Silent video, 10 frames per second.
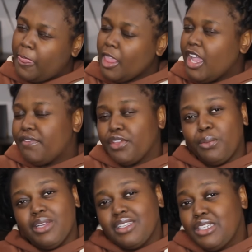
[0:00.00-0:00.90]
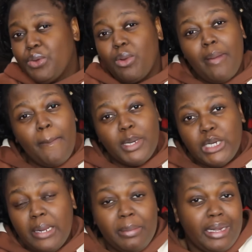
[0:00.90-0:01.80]
If there was, I don't remember
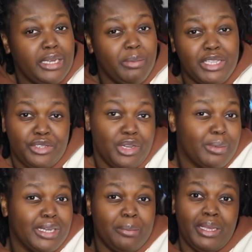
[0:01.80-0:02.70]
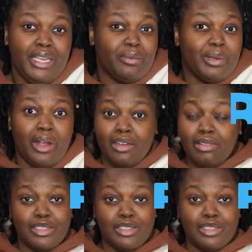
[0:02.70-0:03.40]
it. But anyways, you know we're going to be here regardless.